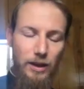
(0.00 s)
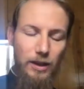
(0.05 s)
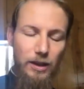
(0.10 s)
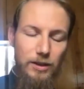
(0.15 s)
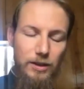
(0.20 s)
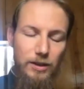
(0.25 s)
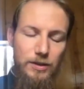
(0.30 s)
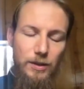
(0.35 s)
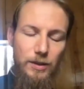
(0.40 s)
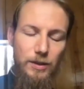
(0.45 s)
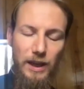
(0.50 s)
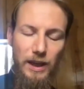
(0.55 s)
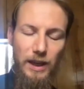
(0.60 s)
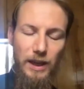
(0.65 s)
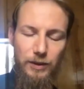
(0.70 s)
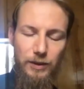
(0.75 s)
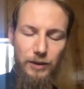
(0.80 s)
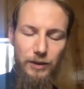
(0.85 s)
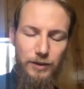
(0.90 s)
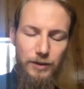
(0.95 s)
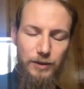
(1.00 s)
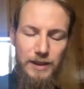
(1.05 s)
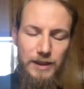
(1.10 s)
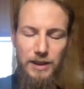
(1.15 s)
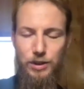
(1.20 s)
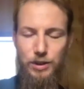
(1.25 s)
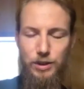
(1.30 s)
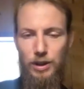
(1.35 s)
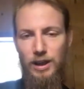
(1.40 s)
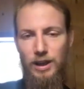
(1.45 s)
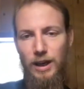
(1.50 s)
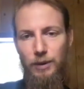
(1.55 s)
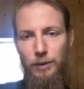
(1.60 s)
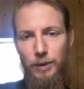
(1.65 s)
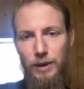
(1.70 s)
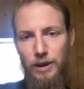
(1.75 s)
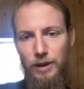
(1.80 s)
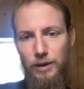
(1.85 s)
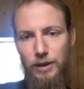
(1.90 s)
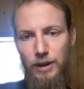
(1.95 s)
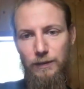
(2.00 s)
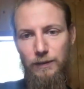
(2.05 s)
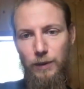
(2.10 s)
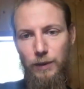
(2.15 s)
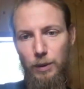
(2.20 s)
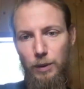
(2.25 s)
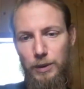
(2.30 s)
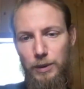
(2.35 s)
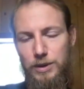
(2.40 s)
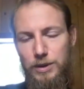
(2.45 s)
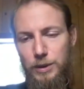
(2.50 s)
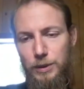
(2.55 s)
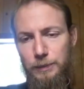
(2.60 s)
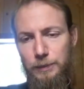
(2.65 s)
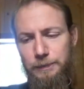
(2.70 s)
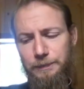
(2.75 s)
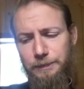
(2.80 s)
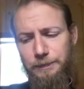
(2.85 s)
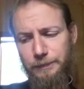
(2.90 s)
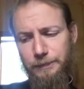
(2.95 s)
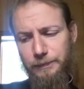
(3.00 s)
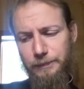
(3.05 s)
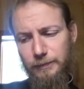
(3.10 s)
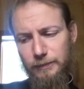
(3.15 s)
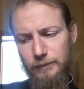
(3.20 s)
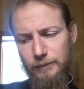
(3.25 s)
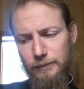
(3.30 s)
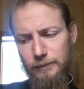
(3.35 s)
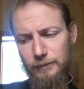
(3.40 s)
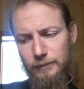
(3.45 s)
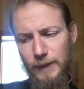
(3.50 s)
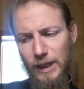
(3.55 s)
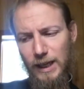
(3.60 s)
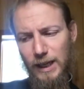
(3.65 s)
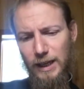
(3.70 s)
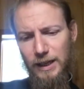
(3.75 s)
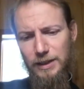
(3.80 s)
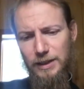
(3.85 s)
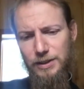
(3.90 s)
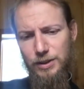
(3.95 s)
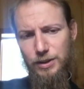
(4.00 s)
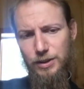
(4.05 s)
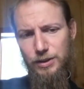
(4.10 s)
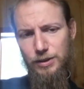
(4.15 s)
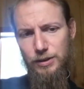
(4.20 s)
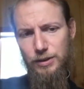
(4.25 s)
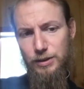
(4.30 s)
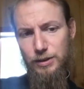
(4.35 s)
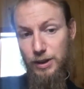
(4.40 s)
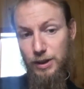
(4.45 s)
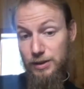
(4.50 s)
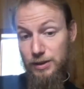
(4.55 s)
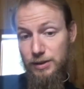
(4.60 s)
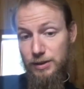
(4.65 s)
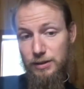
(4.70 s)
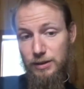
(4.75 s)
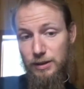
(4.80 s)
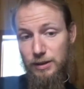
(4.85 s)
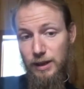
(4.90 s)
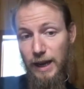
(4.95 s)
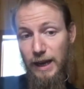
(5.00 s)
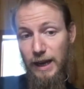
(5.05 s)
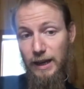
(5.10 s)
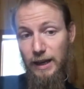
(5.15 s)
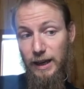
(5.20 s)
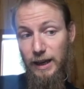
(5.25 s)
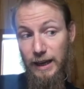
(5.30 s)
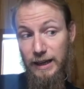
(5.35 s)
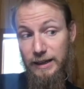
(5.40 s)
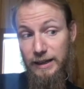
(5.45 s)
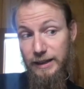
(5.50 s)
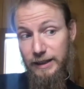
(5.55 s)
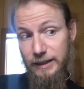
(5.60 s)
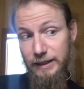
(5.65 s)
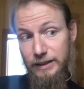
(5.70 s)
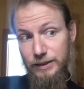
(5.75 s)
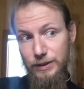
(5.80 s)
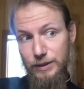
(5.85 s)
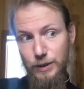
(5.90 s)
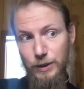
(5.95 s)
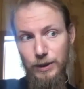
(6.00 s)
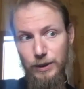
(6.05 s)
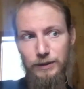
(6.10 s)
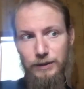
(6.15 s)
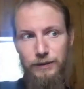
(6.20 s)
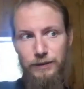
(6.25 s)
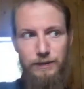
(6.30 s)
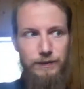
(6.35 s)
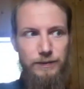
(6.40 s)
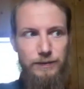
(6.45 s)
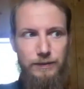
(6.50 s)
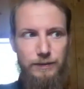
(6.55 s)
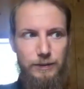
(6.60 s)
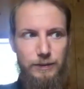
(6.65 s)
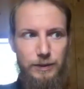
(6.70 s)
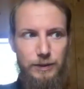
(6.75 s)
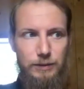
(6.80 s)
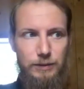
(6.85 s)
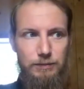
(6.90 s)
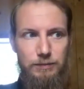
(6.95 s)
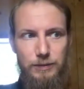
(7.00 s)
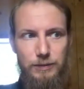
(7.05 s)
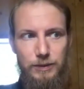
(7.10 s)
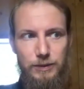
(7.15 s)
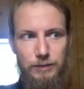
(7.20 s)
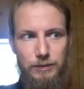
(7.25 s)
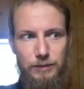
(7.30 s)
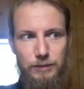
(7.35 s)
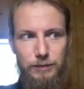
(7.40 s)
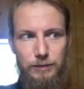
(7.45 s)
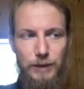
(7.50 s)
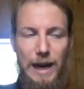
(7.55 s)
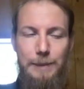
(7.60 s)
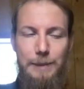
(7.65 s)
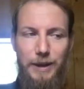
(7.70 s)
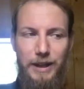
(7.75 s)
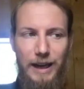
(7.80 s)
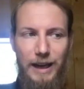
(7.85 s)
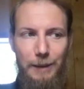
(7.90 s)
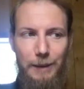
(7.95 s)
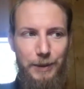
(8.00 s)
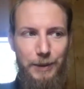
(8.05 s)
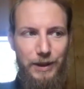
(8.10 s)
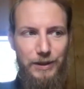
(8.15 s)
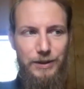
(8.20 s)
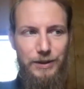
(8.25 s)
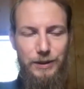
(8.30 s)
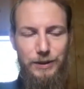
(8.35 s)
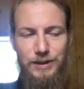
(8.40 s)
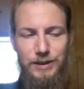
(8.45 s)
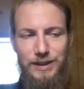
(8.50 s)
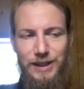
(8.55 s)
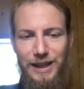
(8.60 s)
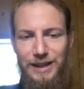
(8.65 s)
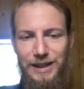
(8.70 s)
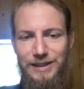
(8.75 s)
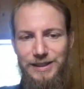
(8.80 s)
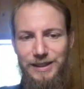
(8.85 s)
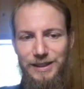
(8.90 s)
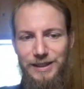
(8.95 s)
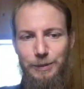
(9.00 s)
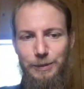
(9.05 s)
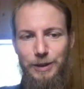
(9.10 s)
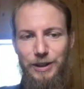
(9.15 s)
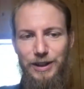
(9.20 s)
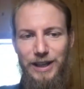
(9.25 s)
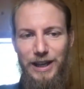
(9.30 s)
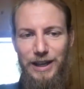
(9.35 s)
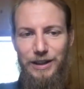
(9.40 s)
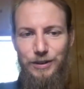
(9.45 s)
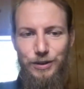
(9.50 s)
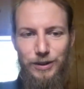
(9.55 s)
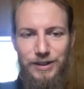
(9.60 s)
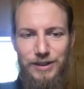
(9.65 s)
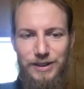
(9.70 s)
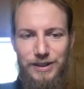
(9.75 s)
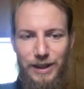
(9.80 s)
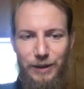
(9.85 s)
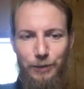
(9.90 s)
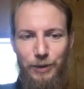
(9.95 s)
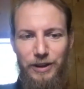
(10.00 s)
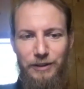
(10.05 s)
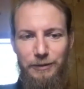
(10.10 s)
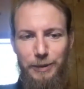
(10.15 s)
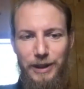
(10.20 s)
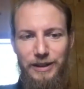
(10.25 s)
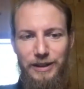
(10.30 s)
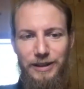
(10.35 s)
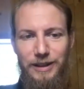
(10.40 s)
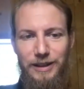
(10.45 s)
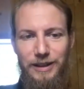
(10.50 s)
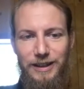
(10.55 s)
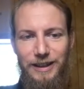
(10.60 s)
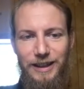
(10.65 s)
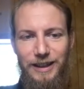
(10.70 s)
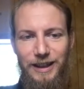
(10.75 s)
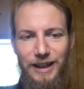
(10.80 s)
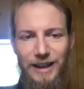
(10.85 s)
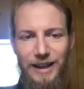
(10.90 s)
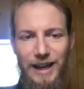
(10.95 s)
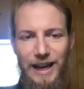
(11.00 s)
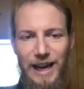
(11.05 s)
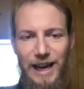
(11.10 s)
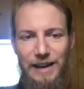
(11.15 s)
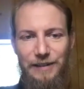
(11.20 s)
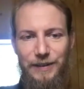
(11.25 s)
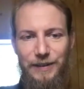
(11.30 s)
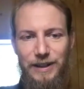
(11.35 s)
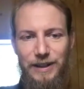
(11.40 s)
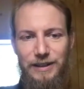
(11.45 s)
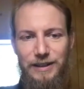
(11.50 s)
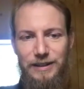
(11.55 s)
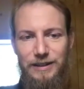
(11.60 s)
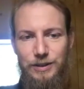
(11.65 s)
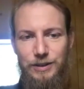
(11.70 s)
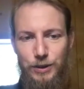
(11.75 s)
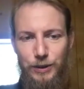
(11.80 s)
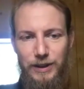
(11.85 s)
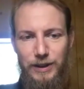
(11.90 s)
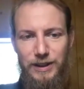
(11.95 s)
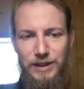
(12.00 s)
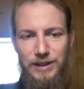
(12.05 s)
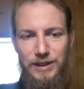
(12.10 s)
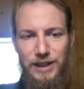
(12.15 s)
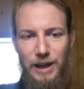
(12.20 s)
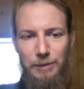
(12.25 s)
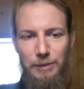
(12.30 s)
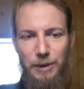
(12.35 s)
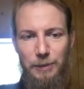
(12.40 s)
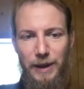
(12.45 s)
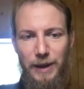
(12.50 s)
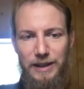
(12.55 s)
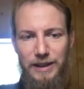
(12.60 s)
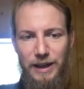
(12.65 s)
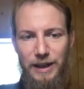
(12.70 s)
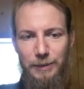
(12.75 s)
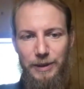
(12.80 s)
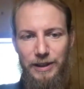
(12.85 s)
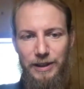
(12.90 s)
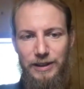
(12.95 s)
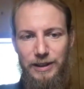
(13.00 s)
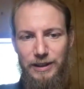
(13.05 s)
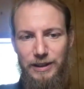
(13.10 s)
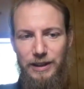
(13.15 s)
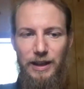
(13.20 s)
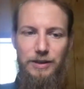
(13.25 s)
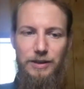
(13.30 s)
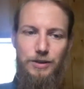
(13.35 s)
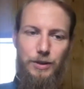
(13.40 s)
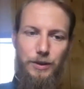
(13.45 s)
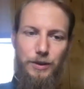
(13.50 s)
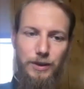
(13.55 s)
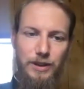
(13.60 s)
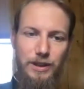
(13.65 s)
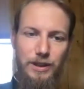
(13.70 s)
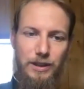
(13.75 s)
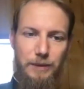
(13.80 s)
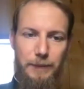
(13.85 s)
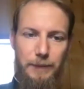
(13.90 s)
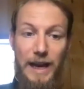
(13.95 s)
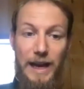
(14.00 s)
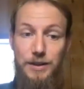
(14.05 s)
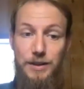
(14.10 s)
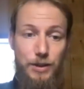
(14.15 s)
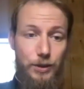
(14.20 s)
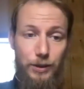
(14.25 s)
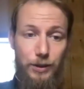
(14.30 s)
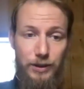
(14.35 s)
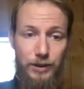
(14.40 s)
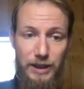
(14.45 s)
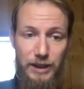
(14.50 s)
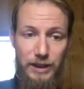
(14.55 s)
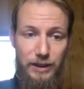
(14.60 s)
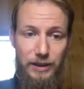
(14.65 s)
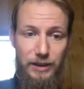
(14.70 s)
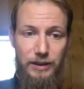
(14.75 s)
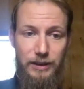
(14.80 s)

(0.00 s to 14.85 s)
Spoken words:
So the other transition we're looking forward to is just ending, sort of wrapping up in a certain sense, the communications that we've been having during this time of pandemic and during the pastoral year,